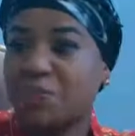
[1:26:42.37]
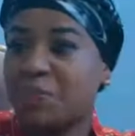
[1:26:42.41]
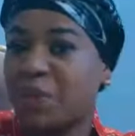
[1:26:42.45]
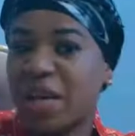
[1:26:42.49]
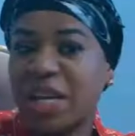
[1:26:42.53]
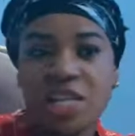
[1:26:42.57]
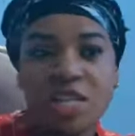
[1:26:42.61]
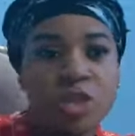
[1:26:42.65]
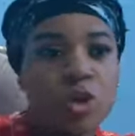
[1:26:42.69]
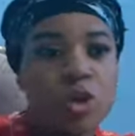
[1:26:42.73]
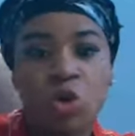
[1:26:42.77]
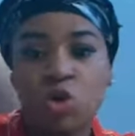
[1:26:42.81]

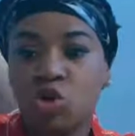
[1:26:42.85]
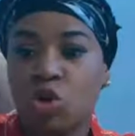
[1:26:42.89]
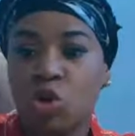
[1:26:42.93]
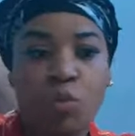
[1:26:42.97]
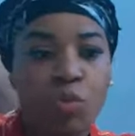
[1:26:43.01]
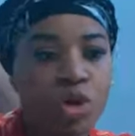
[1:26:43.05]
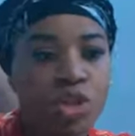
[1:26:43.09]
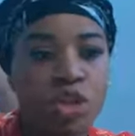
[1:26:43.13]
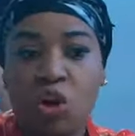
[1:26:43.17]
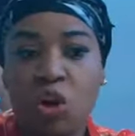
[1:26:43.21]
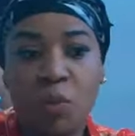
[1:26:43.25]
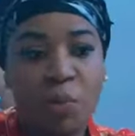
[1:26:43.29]
spending all
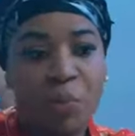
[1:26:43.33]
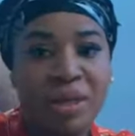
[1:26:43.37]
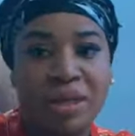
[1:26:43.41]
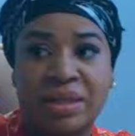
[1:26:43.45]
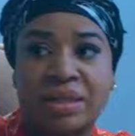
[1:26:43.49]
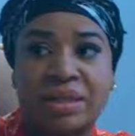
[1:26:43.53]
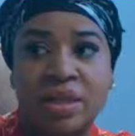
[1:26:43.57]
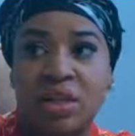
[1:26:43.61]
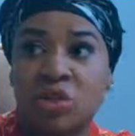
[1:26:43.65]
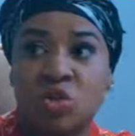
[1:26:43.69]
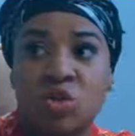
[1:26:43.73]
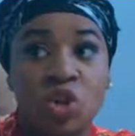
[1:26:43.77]
your money up
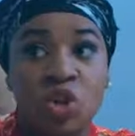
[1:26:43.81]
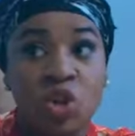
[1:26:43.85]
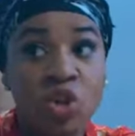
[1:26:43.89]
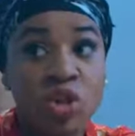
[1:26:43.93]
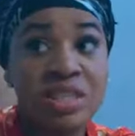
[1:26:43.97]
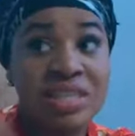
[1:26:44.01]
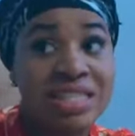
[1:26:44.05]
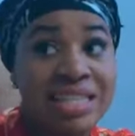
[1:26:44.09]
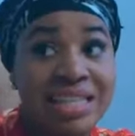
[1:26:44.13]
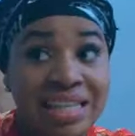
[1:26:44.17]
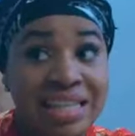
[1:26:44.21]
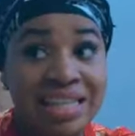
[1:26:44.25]
and down, you're
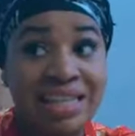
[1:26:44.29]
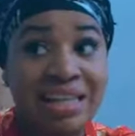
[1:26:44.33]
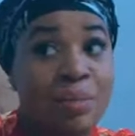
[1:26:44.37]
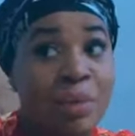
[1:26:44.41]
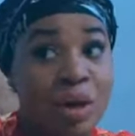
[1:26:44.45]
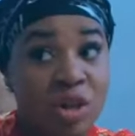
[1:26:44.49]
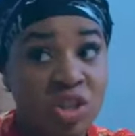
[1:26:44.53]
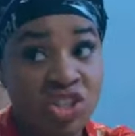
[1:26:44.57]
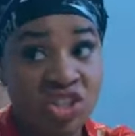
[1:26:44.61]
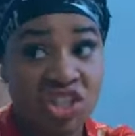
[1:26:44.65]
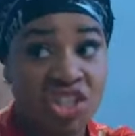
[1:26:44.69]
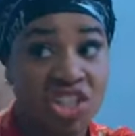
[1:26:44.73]
not thinking
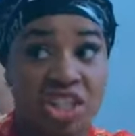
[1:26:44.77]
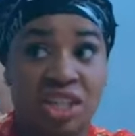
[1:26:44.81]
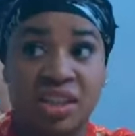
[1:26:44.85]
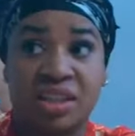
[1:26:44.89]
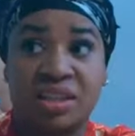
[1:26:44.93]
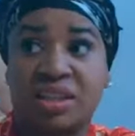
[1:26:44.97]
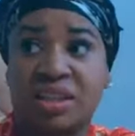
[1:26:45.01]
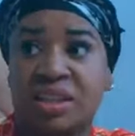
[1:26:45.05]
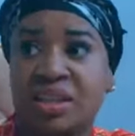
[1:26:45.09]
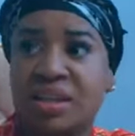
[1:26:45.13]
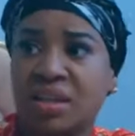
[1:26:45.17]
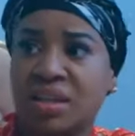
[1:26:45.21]
about
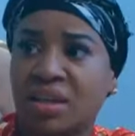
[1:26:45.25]
chicken.